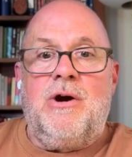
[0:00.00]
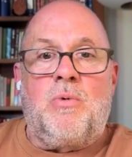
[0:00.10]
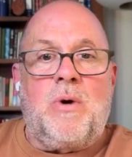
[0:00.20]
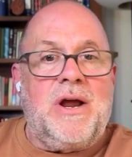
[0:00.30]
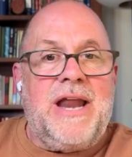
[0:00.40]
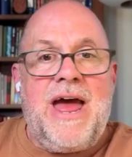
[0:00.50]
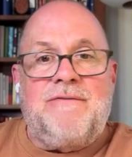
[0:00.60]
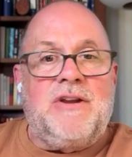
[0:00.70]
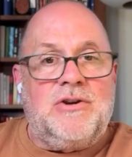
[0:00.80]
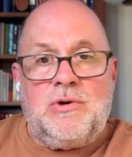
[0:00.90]
we're going to have
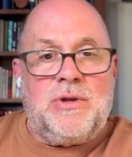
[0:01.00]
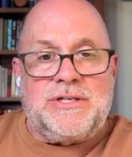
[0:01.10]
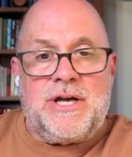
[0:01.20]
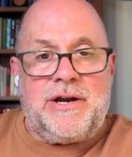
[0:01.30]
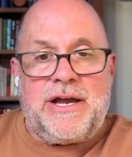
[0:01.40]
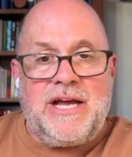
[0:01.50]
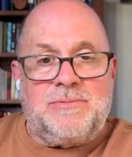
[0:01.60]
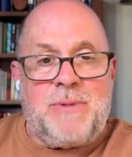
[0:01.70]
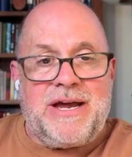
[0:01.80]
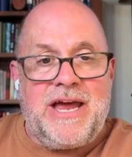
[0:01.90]
to do this on a
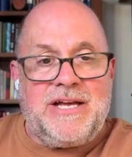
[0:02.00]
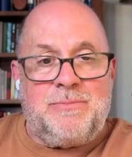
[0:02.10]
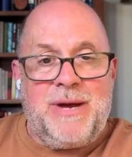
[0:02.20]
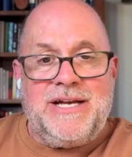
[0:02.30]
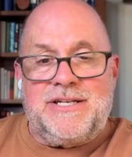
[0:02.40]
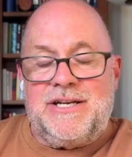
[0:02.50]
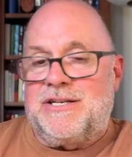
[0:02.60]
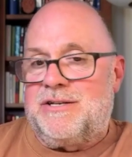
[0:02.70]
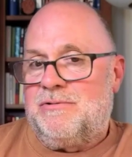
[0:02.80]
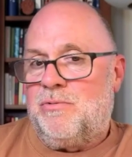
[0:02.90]
case-by-case
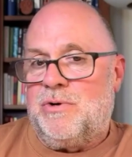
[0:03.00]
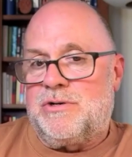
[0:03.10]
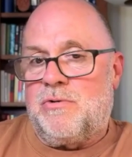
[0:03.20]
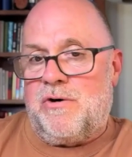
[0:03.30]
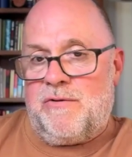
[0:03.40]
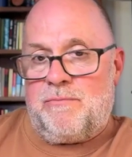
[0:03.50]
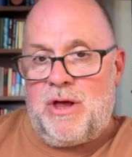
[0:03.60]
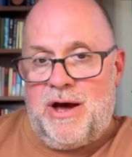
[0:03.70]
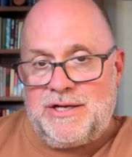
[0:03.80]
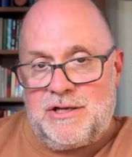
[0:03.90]
basis, which sort of
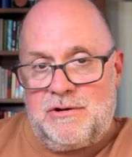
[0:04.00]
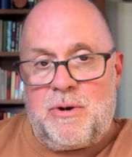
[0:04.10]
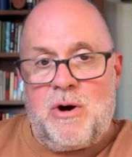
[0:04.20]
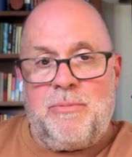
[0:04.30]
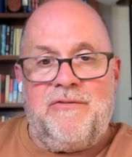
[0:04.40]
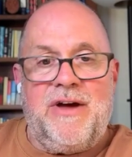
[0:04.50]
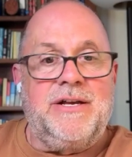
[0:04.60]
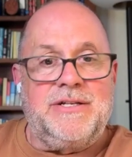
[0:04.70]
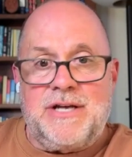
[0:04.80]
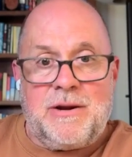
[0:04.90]
implies the Department of
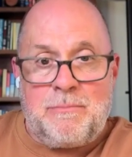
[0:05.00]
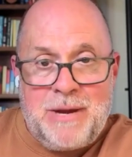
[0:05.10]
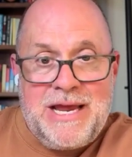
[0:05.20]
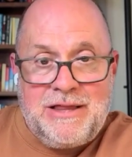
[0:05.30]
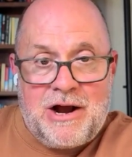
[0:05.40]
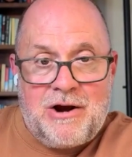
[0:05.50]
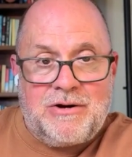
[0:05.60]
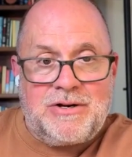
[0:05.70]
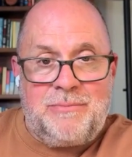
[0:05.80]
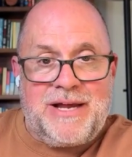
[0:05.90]
Ed is going to be
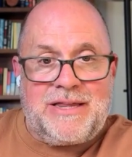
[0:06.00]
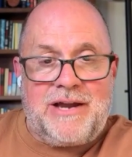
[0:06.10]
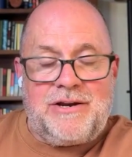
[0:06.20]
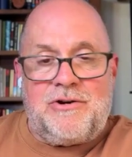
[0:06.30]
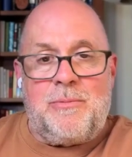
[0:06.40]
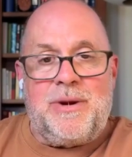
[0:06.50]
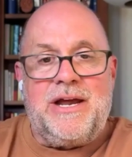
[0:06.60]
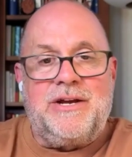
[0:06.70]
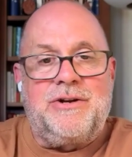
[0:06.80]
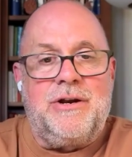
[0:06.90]
there to make that
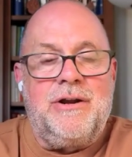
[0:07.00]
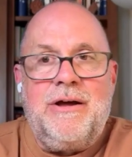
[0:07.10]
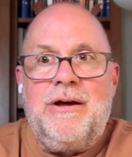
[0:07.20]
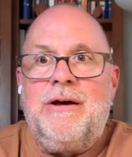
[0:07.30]
determination.